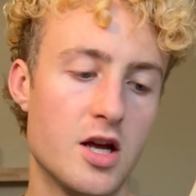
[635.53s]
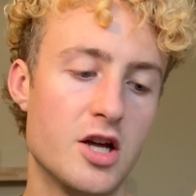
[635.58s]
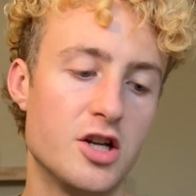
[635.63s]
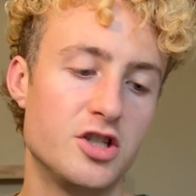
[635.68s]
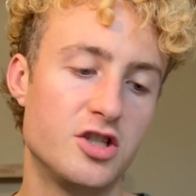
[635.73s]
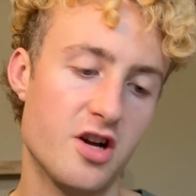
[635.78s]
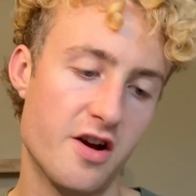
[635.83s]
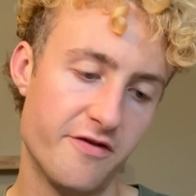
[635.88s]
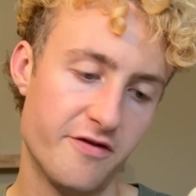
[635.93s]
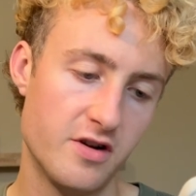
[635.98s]

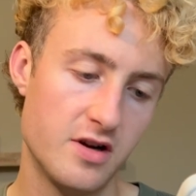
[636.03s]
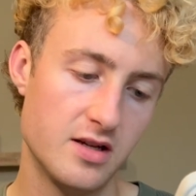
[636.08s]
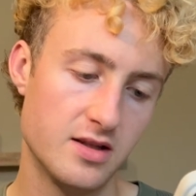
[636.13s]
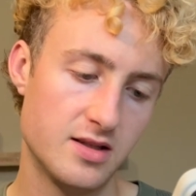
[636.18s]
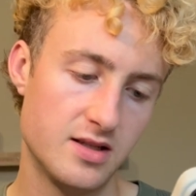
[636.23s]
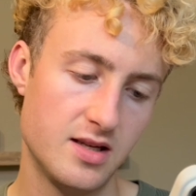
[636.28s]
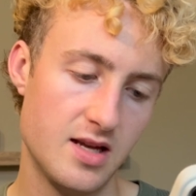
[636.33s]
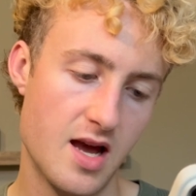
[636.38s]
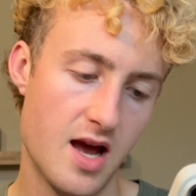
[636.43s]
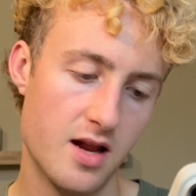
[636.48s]
Jeffrey in
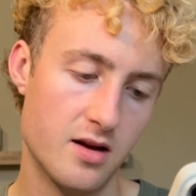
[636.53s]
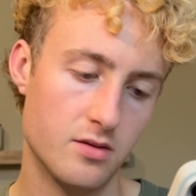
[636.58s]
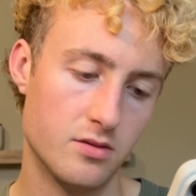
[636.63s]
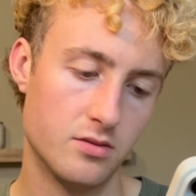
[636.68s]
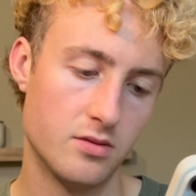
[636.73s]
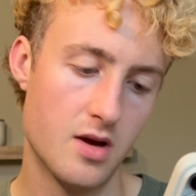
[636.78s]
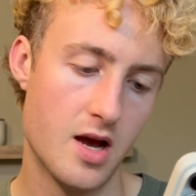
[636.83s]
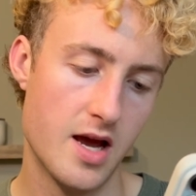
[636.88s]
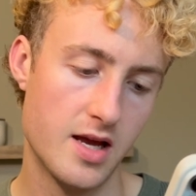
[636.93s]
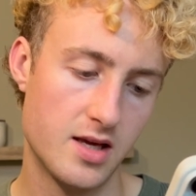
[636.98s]

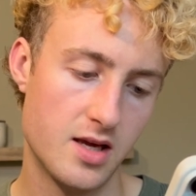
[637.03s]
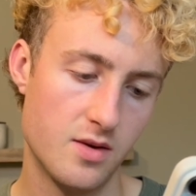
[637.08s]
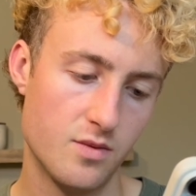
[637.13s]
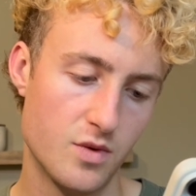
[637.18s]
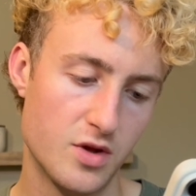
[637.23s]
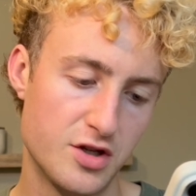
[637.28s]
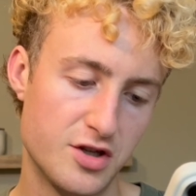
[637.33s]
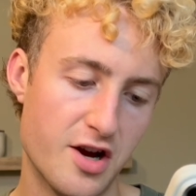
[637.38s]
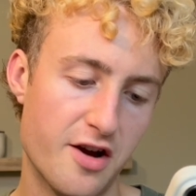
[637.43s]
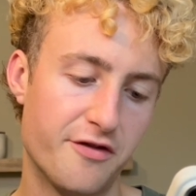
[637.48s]
Seattle, hiking
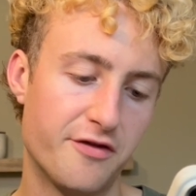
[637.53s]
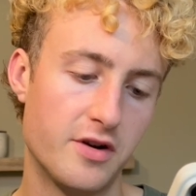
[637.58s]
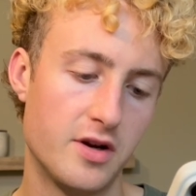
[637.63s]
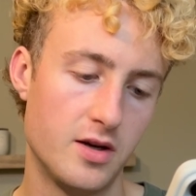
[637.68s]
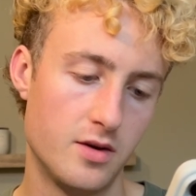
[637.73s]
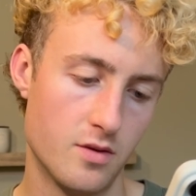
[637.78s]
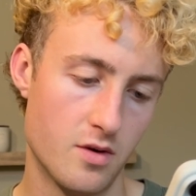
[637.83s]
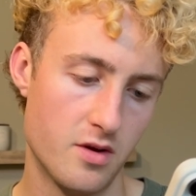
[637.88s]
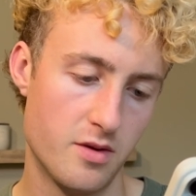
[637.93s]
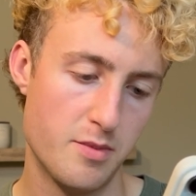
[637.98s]
with Jeffrey,
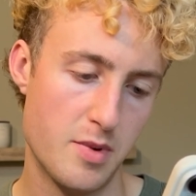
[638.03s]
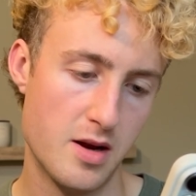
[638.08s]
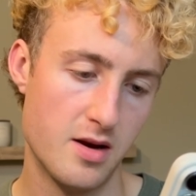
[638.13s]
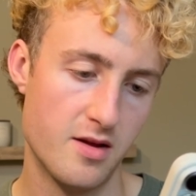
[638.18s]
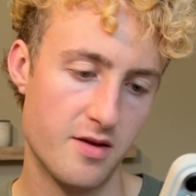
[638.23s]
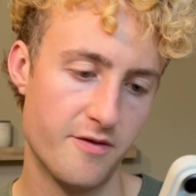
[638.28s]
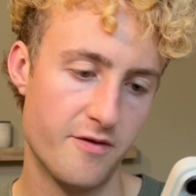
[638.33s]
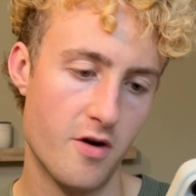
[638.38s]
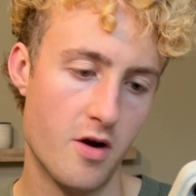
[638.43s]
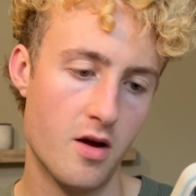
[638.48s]
North Bend
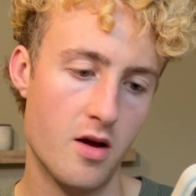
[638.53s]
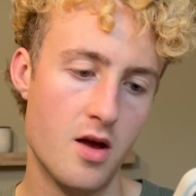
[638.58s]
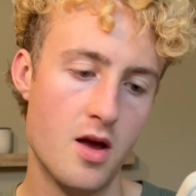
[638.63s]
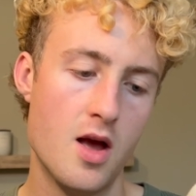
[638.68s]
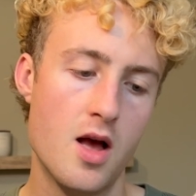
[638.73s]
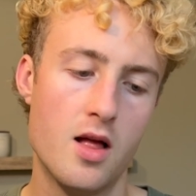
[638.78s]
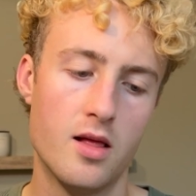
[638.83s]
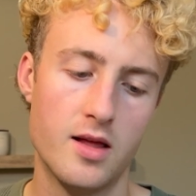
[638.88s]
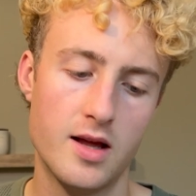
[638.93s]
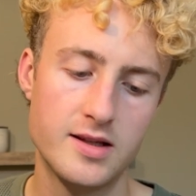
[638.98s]
in the fall.
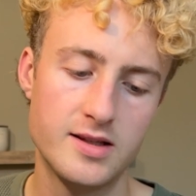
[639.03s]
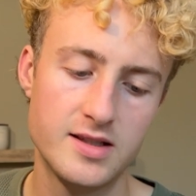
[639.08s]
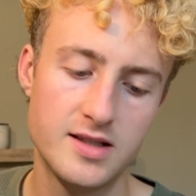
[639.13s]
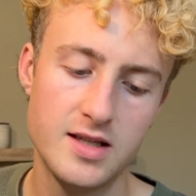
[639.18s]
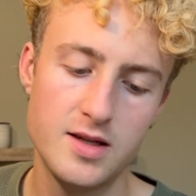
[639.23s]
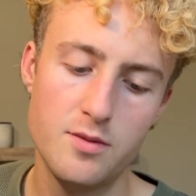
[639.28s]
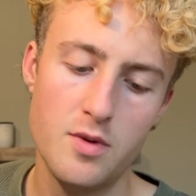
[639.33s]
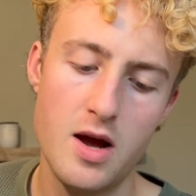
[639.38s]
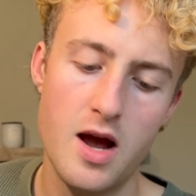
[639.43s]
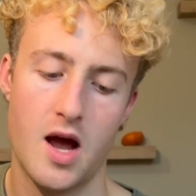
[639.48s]
Let's
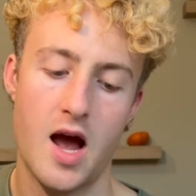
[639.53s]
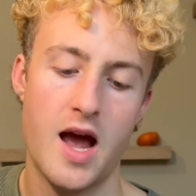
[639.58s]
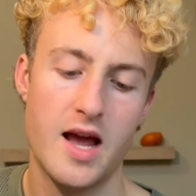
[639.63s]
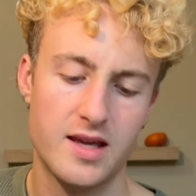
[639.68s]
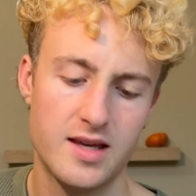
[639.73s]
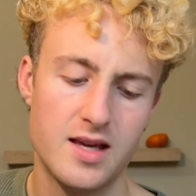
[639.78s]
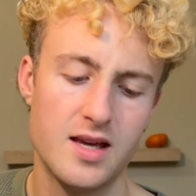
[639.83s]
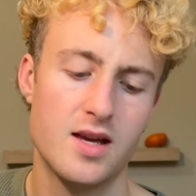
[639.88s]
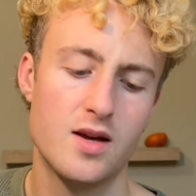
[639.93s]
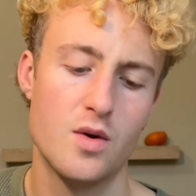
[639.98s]
see what
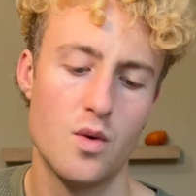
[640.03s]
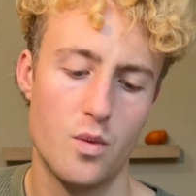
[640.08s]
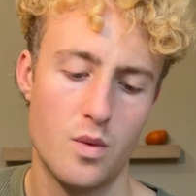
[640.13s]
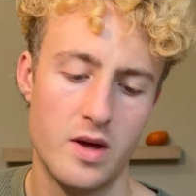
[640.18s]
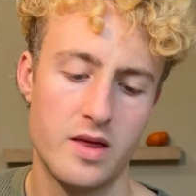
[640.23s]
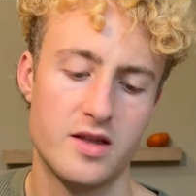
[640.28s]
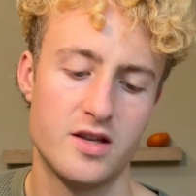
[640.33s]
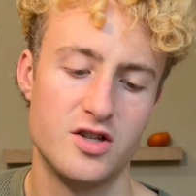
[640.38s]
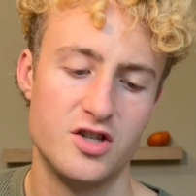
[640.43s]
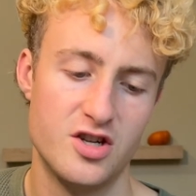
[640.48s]
hiking
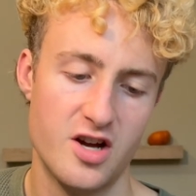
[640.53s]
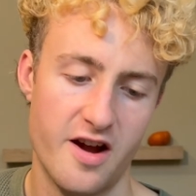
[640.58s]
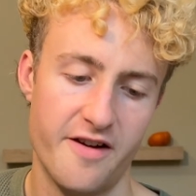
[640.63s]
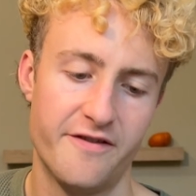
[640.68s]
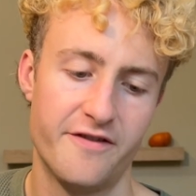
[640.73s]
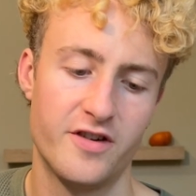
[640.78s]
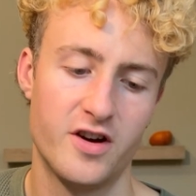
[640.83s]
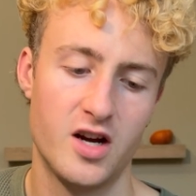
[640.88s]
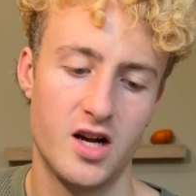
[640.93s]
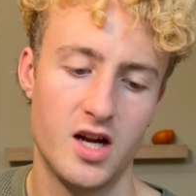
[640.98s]
with
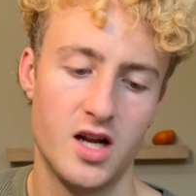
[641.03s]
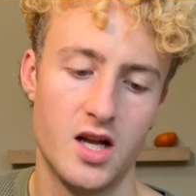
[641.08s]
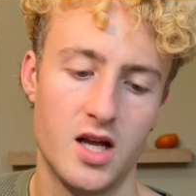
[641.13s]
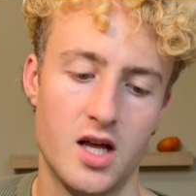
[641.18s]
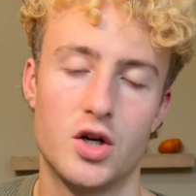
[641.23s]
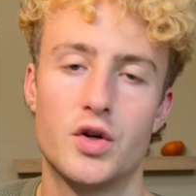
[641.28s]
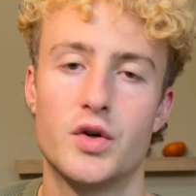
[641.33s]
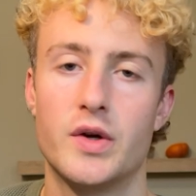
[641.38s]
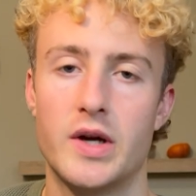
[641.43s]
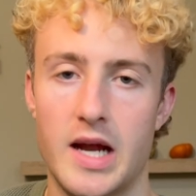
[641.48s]
Jeffrey
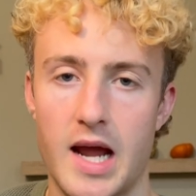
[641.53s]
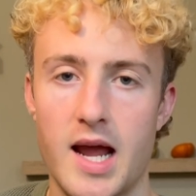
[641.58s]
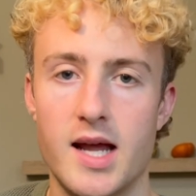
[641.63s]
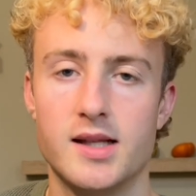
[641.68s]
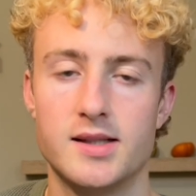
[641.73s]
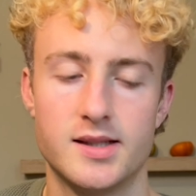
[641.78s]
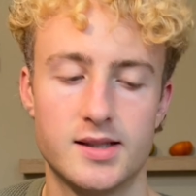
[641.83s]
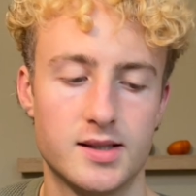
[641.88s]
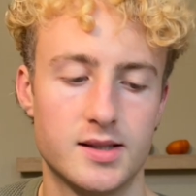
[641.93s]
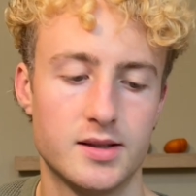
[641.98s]

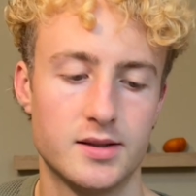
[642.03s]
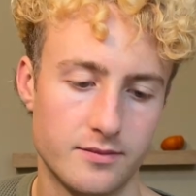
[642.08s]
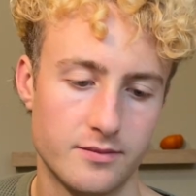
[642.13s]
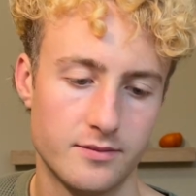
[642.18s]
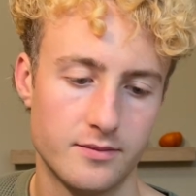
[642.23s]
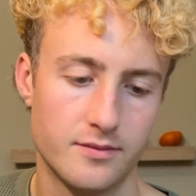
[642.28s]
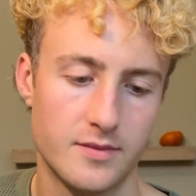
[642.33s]
creates.